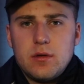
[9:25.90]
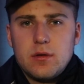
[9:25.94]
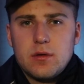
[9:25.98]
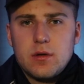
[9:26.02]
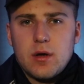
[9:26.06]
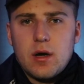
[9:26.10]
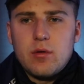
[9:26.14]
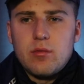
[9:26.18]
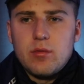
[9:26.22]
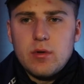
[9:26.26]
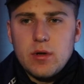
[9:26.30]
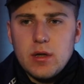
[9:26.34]

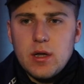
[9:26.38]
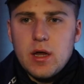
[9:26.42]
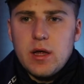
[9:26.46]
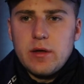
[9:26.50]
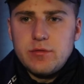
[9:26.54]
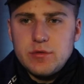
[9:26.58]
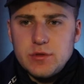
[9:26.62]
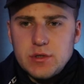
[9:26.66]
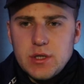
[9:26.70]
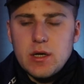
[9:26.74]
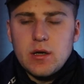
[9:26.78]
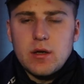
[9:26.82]
You got real
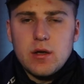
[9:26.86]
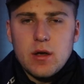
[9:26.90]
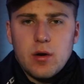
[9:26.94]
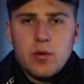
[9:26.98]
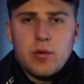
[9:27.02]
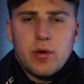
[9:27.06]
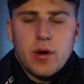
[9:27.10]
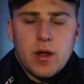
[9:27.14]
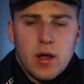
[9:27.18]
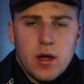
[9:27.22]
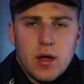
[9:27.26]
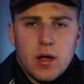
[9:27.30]
life shit
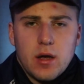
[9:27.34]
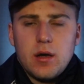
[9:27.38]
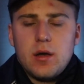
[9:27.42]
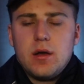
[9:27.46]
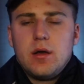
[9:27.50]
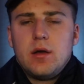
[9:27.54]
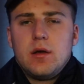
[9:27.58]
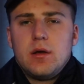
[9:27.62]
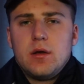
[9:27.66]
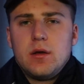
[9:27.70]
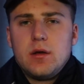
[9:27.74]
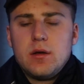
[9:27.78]
going on.
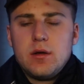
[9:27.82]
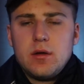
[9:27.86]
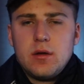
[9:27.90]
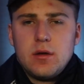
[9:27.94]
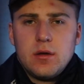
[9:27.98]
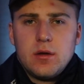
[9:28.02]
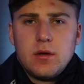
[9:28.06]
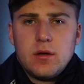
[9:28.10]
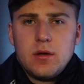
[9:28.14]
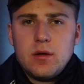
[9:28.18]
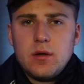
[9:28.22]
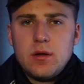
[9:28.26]

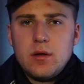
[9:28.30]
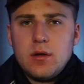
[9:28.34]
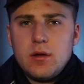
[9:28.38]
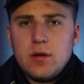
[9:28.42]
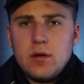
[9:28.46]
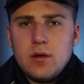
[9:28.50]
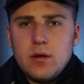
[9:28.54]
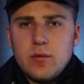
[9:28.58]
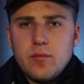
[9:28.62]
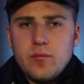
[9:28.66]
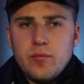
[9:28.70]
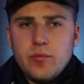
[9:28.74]

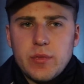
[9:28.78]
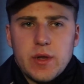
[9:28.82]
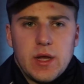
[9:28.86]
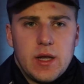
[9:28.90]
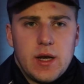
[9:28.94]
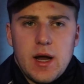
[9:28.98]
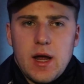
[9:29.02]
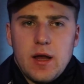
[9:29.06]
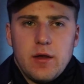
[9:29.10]
And